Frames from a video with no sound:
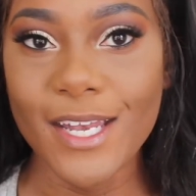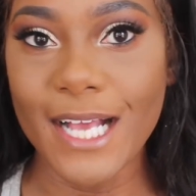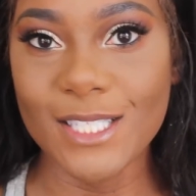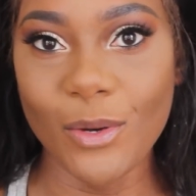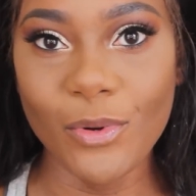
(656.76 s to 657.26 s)

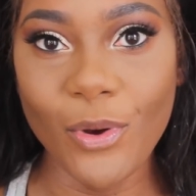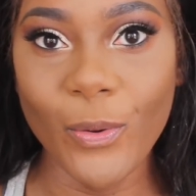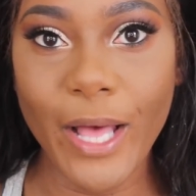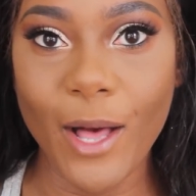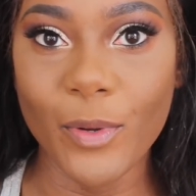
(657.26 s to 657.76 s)
Now, I don't
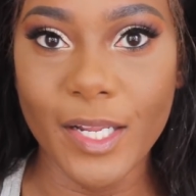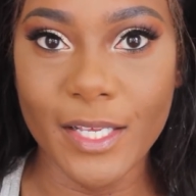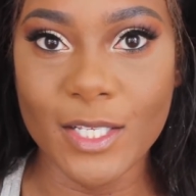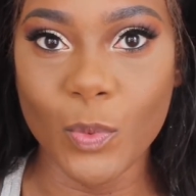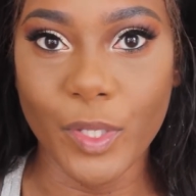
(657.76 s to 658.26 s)
know how it
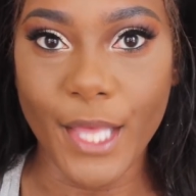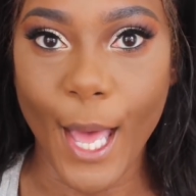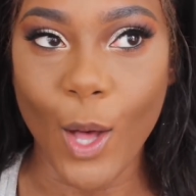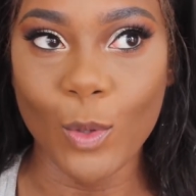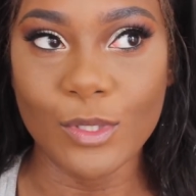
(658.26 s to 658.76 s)
is
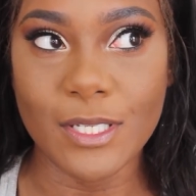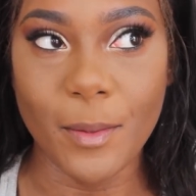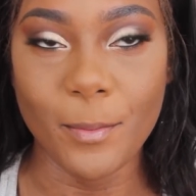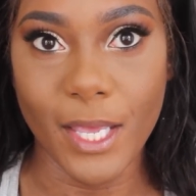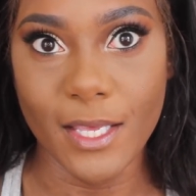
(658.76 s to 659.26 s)
without
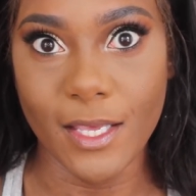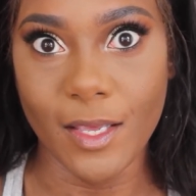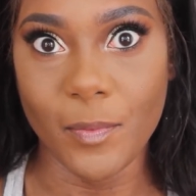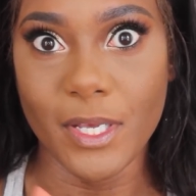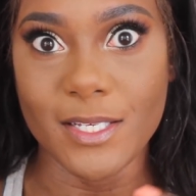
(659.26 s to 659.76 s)

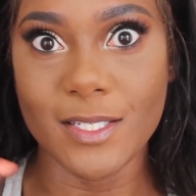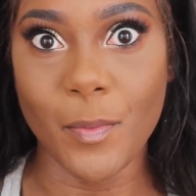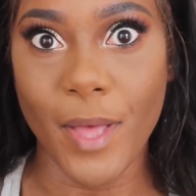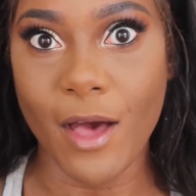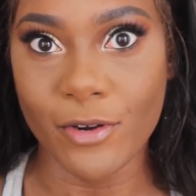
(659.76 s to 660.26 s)
baking, because
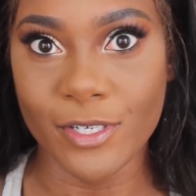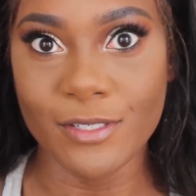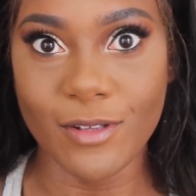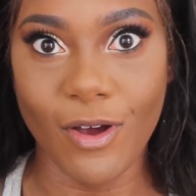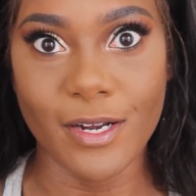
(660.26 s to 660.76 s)
some
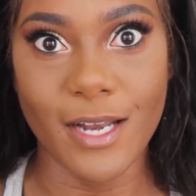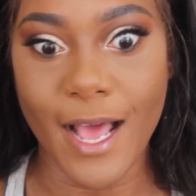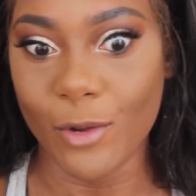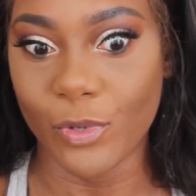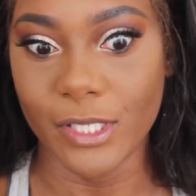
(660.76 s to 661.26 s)
powders are
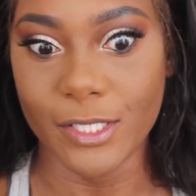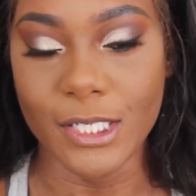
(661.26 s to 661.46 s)
not really